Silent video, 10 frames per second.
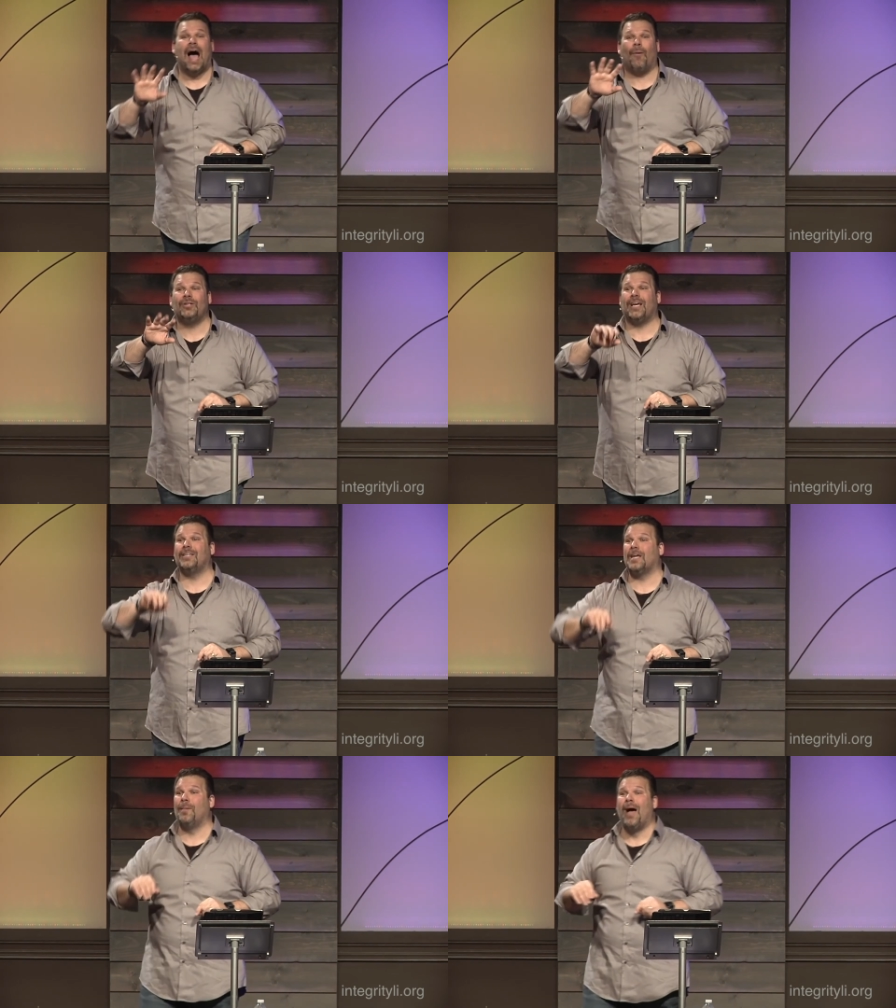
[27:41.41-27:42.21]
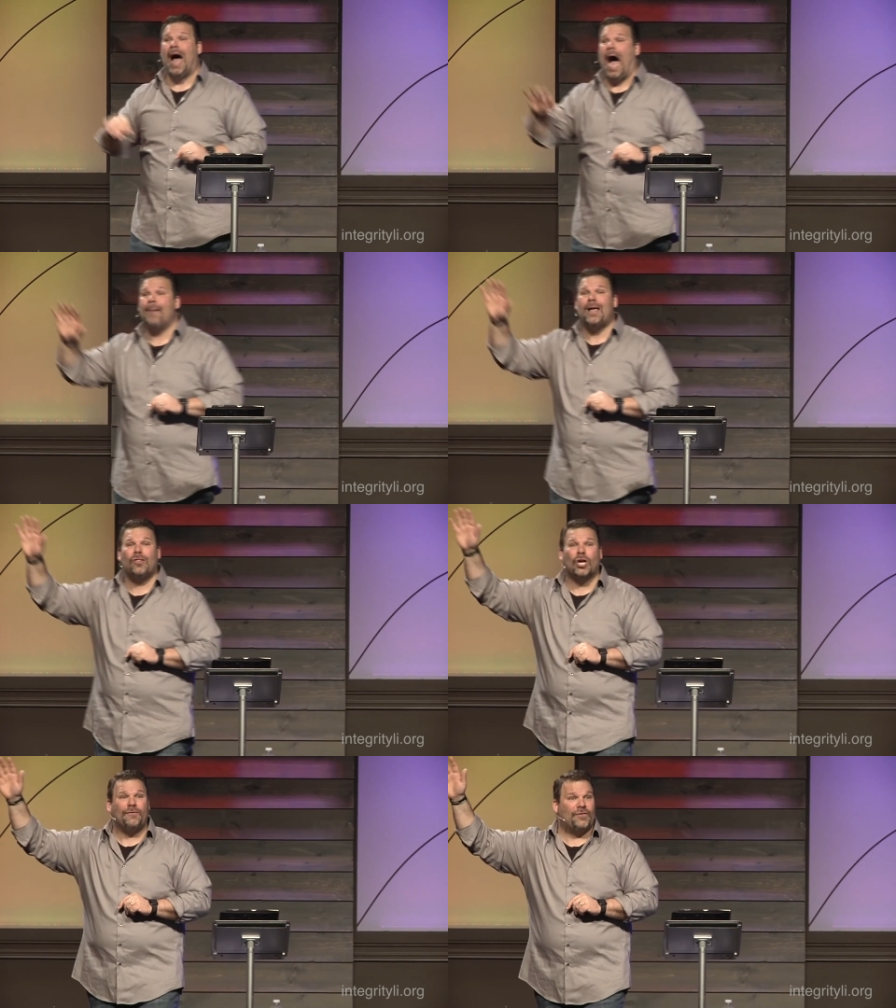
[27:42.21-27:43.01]
I want to tell you something. I'm not
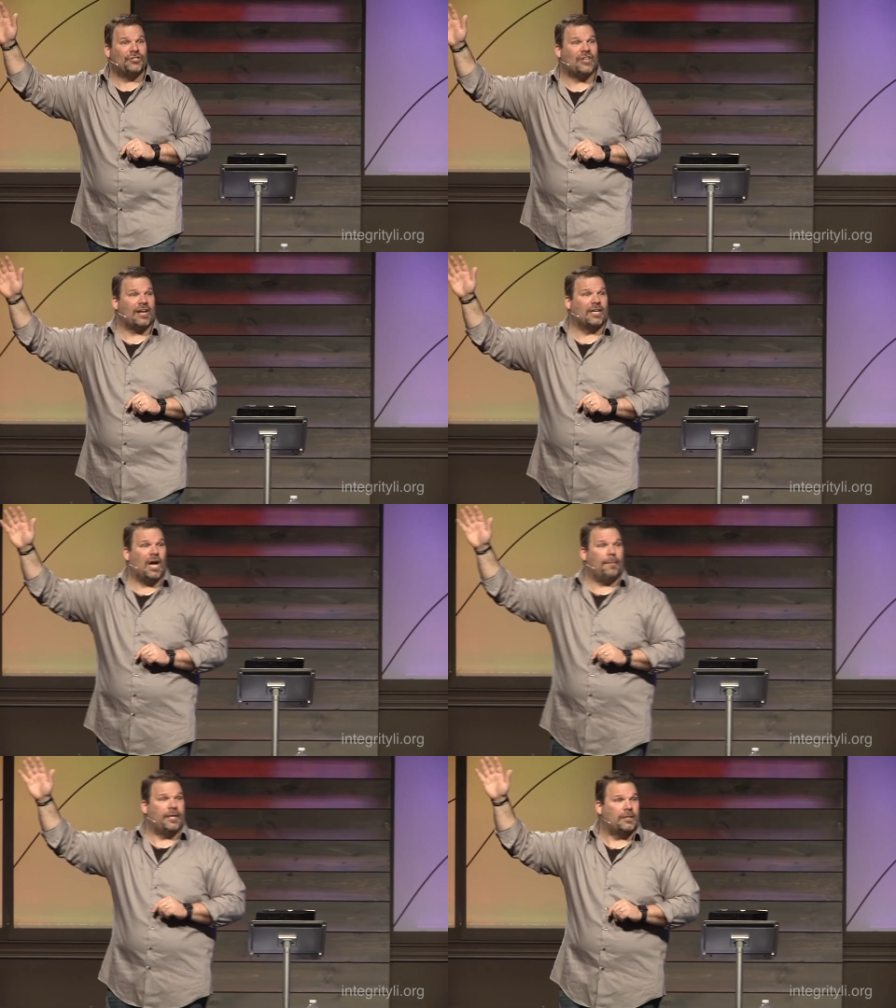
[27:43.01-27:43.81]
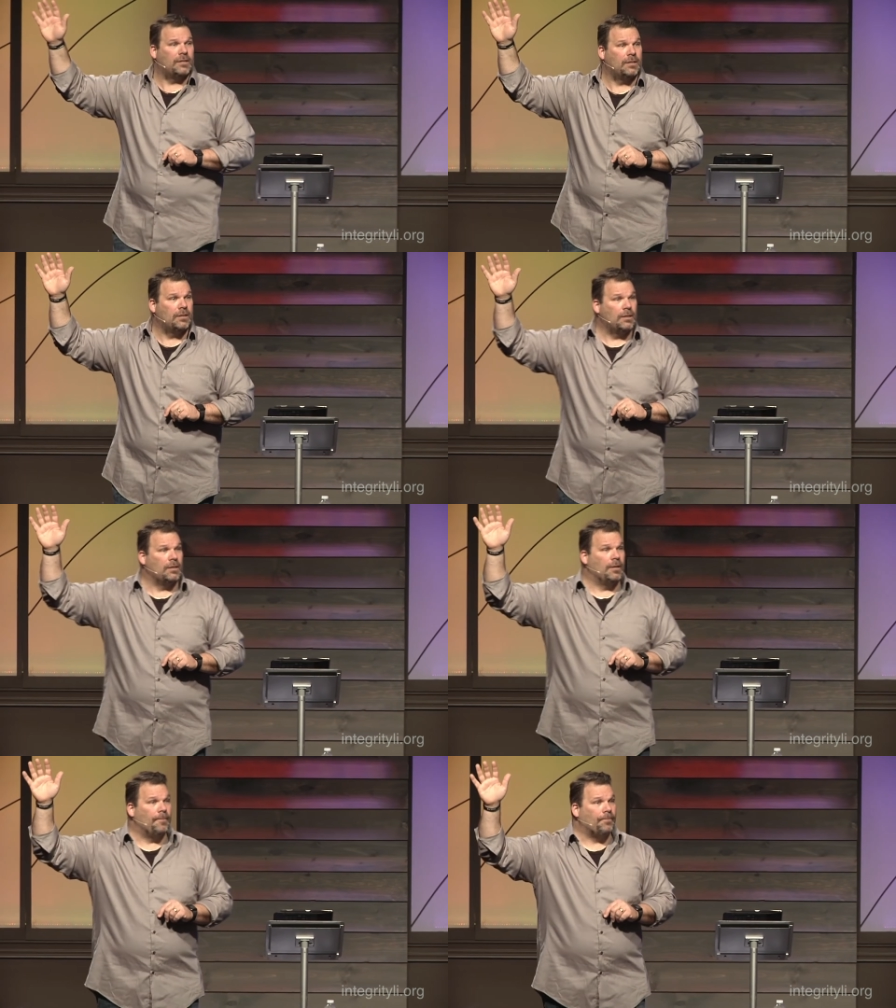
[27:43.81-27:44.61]
looking for the second coming.
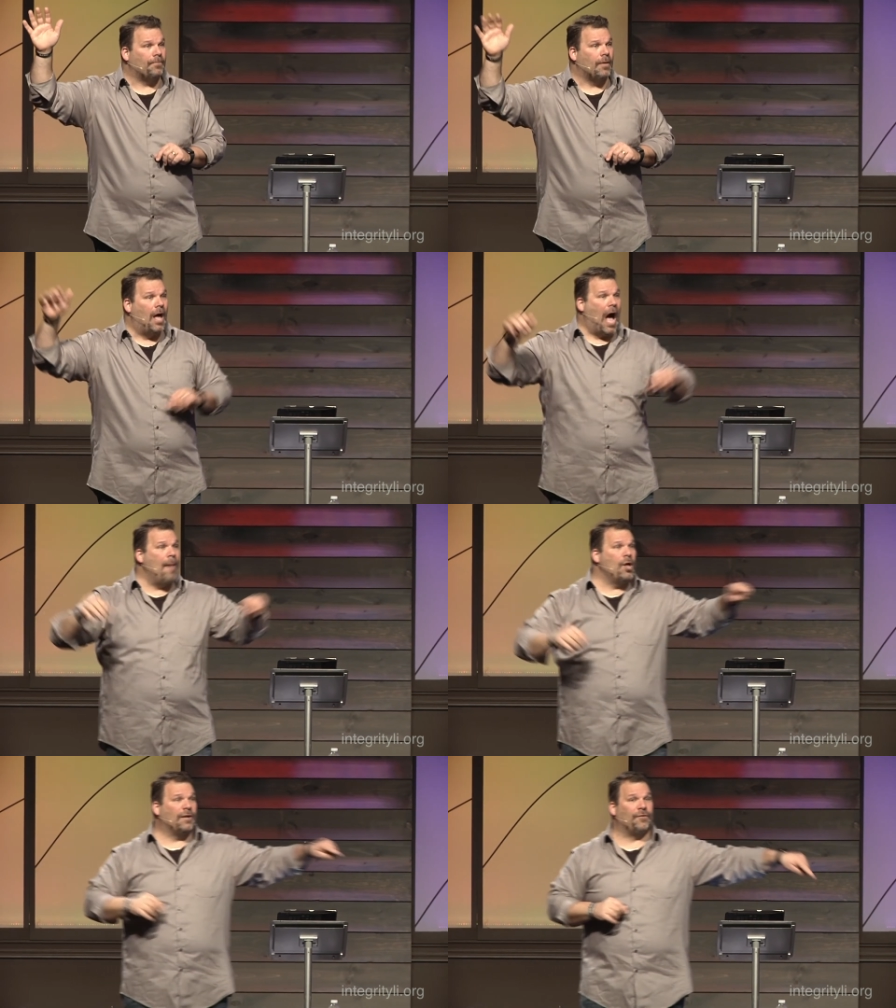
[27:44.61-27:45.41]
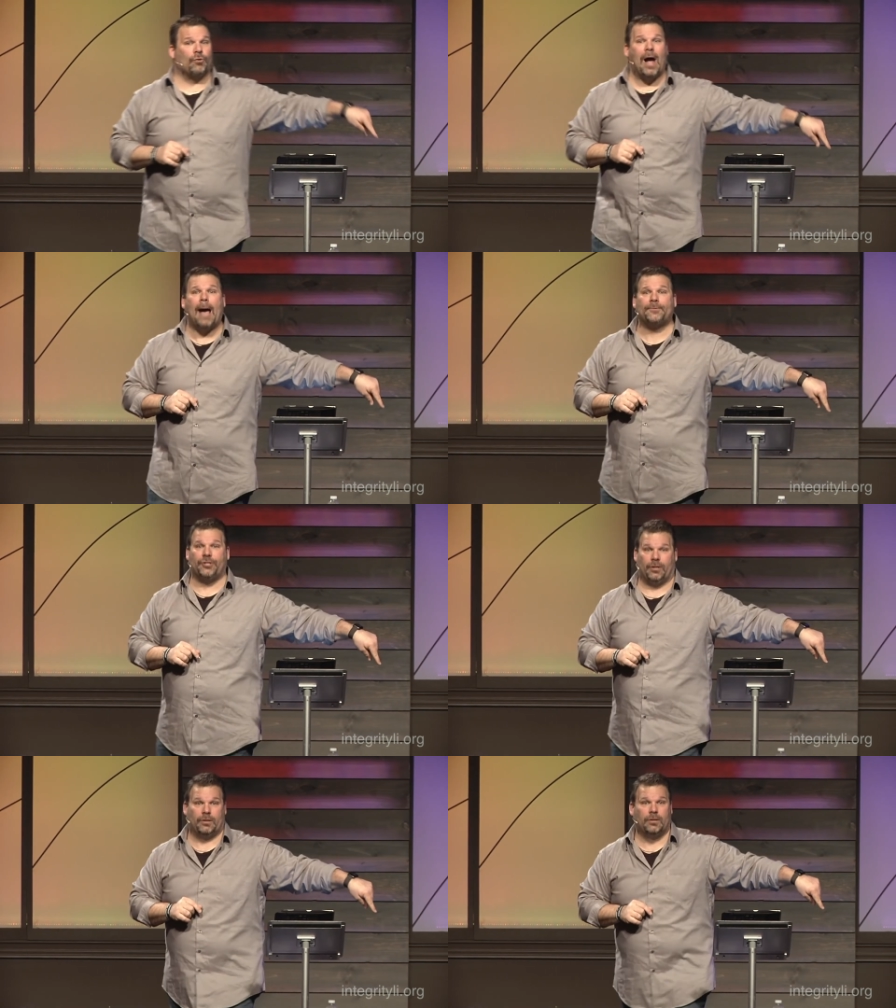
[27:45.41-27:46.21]
I'm looking for the rapture.